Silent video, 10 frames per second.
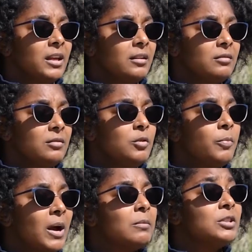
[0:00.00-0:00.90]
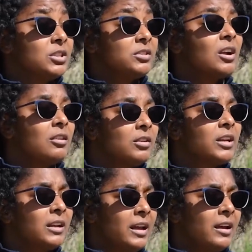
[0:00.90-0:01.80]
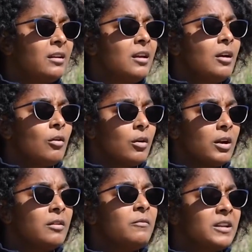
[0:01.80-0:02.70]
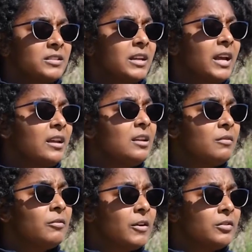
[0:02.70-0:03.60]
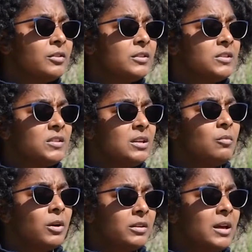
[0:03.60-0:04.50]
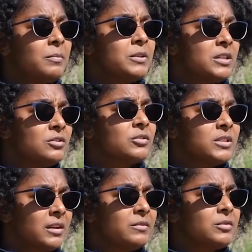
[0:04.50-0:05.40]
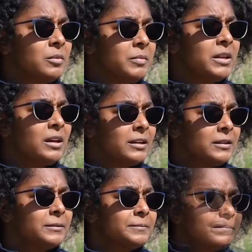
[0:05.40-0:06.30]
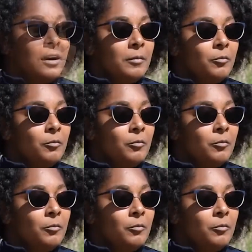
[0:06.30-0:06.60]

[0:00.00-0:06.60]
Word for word: that you probably should start looking at or investigate even further to see what that potential savings would be like.